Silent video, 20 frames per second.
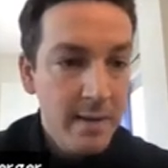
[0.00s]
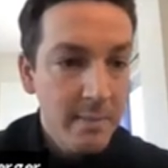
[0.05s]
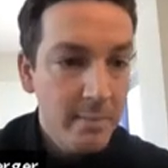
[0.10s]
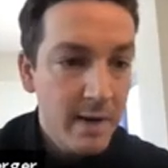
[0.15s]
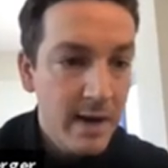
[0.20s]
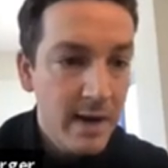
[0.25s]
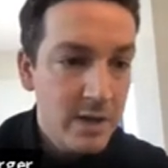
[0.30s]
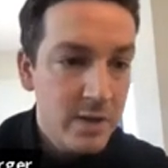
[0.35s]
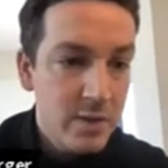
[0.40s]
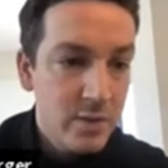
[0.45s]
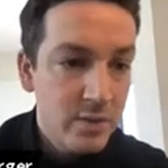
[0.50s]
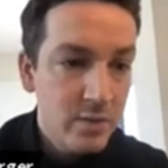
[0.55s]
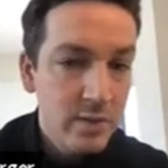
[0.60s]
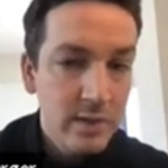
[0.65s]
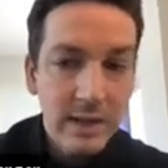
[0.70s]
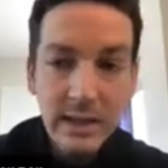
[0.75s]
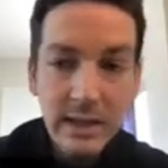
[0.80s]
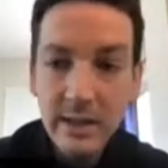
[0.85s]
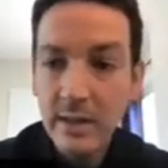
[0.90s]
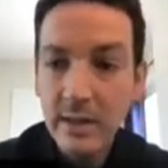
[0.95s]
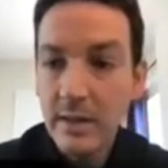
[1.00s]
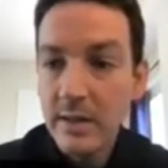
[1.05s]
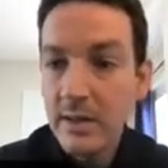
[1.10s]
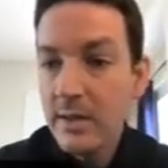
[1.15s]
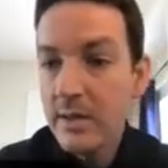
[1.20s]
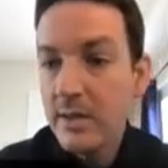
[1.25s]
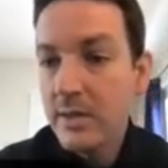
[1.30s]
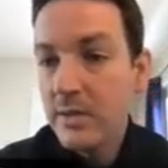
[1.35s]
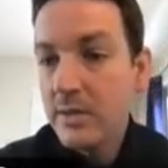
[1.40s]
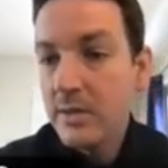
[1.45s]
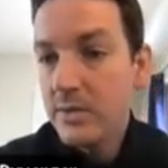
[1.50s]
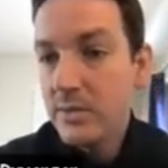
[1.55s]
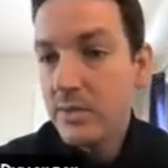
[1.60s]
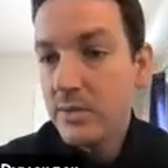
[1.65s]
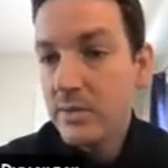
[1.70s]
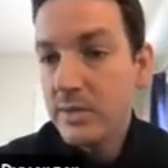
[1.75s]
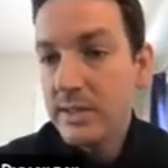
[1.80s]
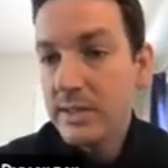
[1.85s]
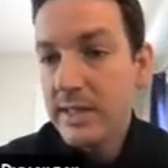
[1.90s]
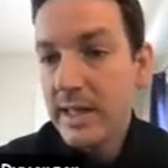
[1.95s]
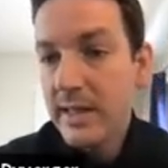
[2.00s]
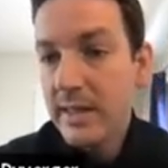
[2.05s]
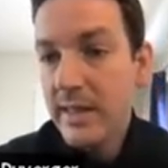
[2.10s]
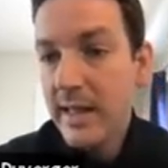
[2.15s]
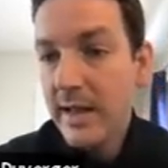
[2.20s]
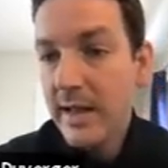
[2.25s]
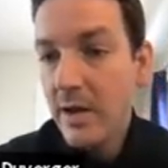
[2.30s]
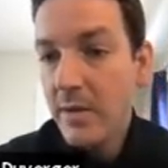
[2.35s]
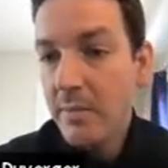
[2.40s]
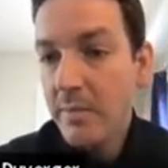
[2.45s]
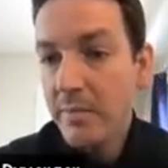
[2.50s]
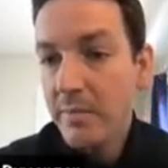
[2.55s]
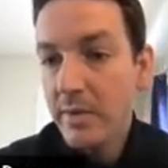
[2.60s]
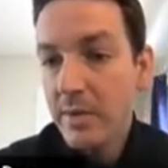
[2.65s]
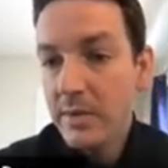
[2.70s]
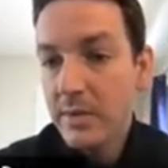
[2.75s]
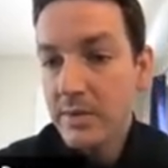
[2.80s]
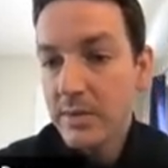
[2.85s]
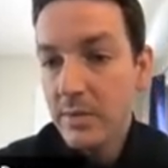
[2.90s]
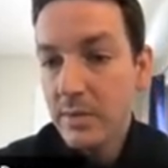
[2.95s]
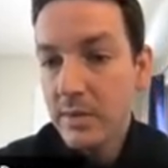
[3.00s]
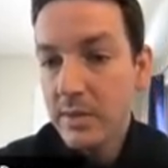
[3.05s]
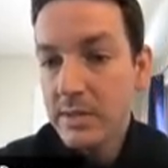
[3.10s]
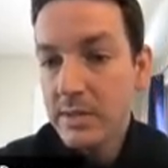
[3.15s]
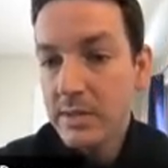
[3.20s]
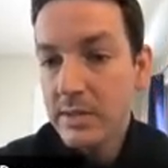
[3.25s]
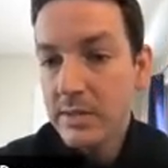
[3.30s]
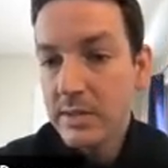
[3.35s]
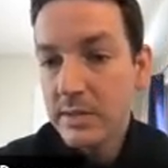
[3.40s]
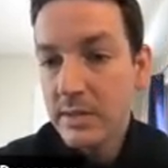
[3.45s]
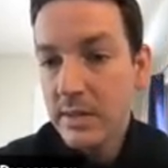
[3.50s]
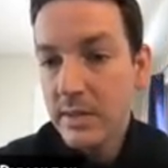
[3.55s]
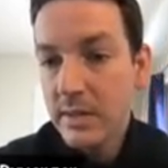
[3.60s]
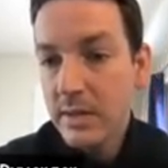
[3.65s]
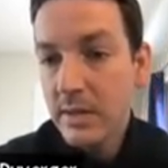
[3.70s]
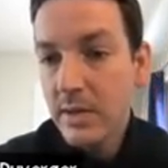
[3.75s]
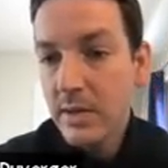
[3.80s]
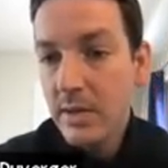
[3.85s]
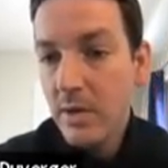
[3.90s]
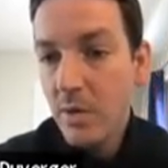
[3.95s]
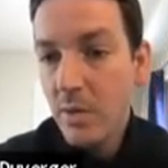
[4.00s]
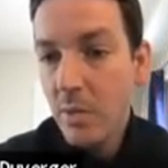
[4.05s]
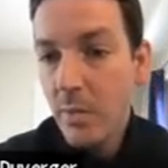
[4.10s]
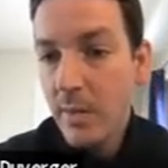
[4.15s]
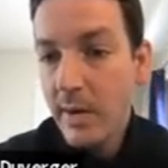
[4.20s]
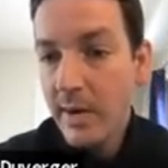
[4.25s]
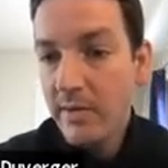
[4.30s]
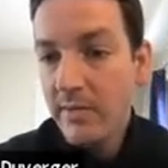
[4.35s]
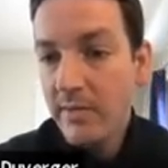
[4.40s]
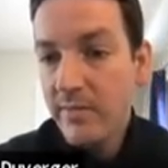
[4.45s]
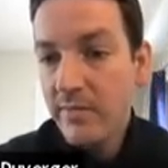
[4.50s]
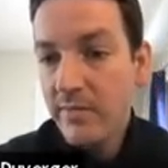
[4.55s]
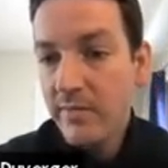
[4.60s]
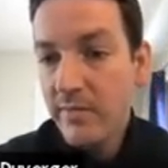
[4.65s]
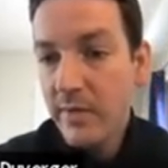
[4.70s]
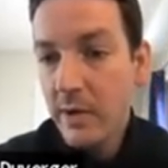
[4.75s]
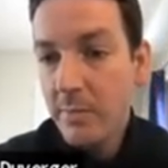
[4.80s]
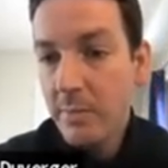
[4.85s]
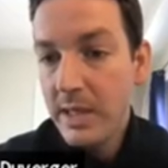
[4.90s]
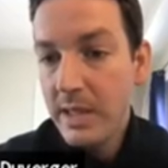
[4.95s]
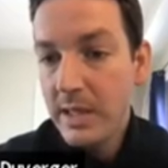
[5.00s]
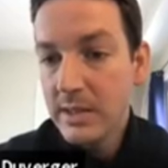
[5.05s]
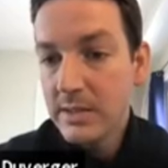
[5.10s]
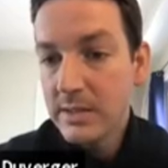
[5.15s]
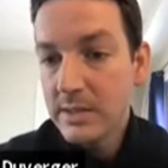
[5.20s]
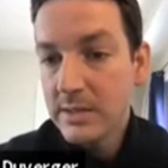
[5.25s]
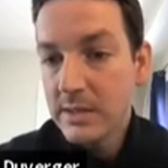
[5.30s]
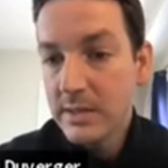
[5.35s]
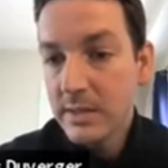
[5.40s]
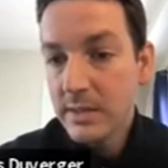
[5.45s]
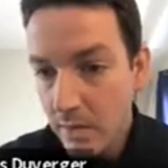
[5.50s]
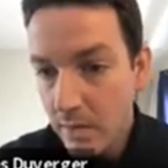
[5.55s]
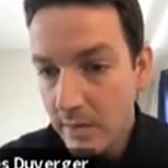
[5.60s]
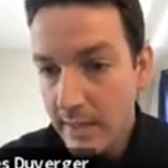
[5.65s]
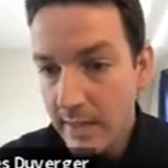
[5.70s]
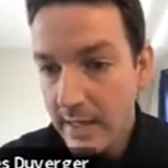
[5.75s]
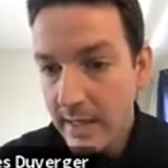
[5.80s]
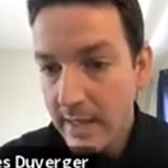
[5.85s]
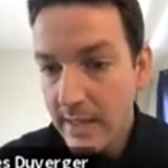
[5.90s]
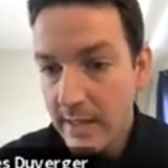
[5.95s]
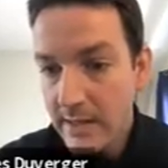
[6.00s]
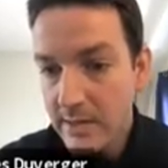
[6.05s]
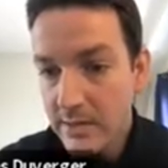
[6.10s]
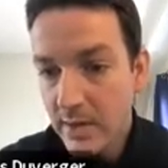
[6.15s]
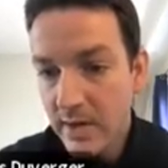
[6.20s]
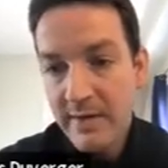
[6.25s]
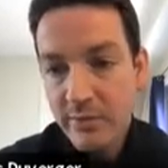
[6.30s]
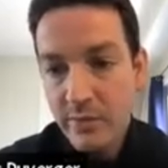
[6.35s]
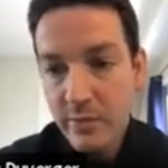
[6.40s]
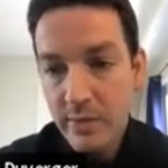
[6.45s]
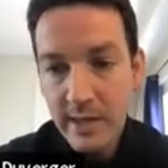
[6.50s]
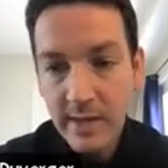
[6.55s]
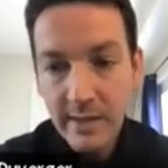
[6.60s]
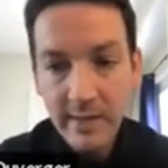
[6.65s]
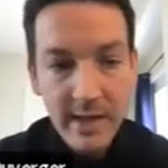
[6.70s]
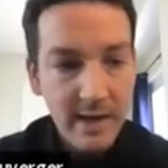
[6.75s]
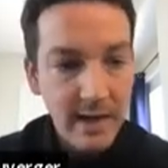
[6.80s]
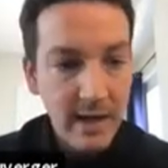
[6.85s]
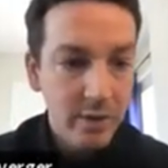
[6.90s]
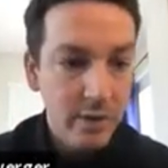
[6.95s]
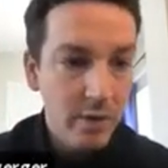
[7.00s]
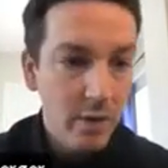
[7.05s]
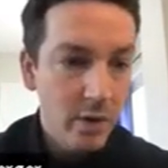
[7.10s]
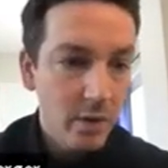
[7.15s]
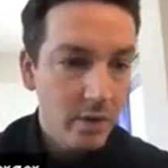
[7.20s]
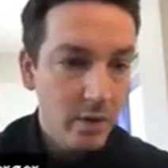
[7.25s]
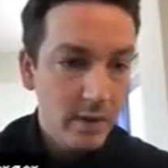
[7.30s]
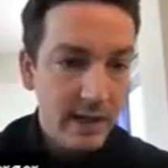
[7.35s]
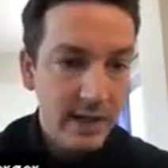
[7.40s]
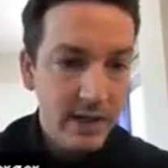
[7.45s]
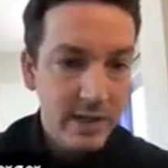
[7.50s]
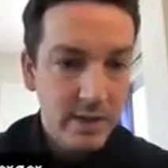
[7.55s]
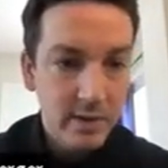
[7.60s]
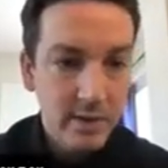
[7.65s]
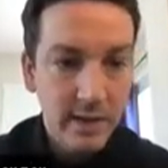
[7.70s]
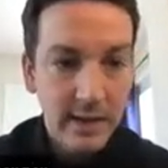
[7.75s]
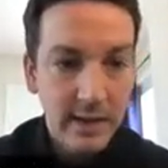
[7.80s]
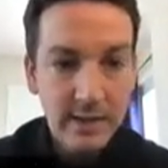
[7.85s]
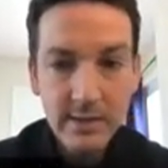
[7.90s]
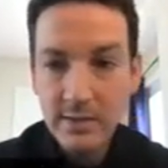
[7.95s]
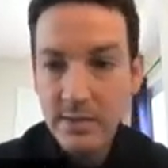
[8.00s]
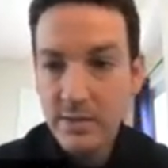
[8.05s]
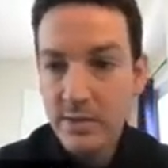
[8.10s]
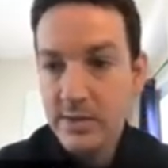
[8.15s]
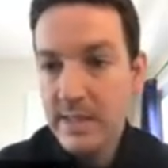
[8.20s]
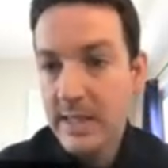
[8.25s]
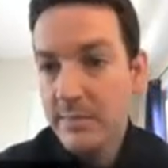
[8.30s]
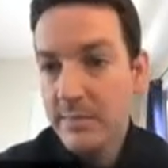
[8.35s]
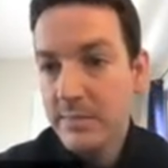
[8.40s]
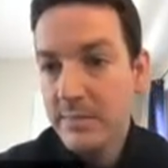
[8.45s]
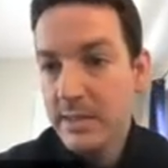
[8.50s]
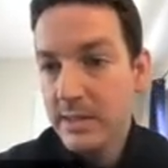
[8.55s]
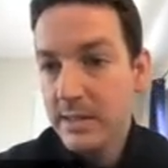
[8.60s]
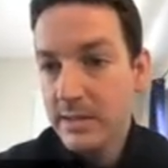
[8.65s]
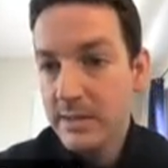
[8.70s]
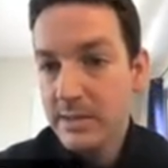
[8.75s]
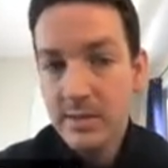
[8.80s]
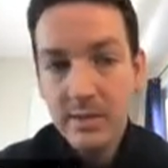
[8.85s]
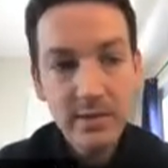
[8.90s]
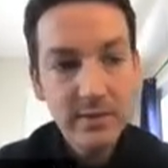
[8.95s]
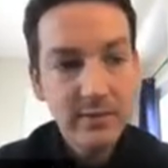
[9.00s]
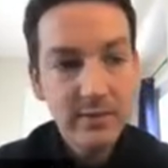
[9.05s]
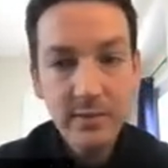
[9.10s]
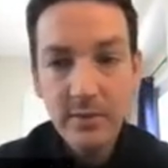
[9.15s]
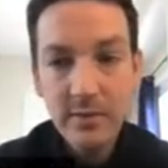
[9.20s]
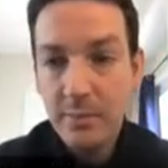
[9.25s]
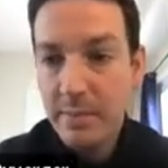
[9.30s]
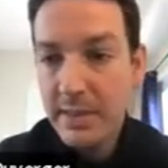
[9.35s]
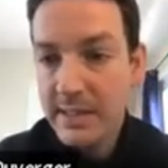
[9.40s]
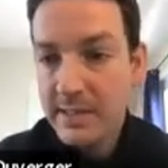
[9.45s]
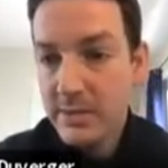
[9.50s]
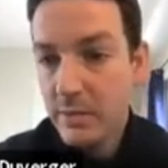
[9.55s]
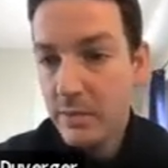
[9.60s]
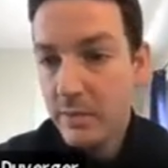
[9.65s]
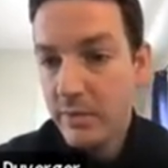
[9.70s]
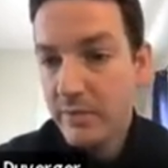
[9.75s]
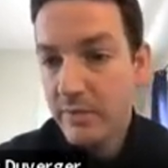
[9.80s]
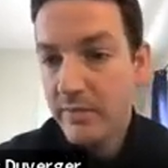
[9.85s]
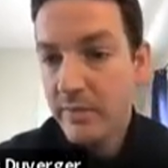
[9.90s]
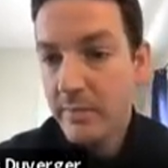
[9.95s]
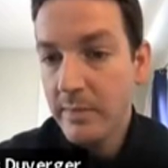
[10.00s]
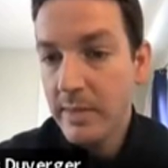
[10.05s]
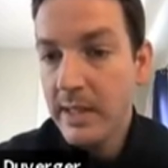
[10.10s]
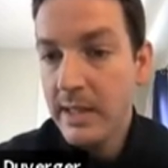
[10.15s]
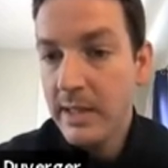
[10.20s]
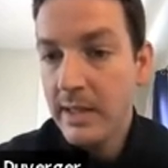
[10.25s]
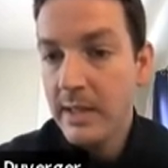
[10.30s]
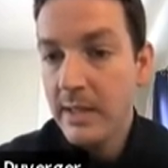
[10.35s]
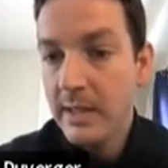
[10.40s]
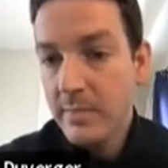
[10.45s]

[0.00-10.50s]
but I do need to set that up. So it's aware of Firebase. Okay, so I've created that null collection that is just empty. It's just a placeholder for me.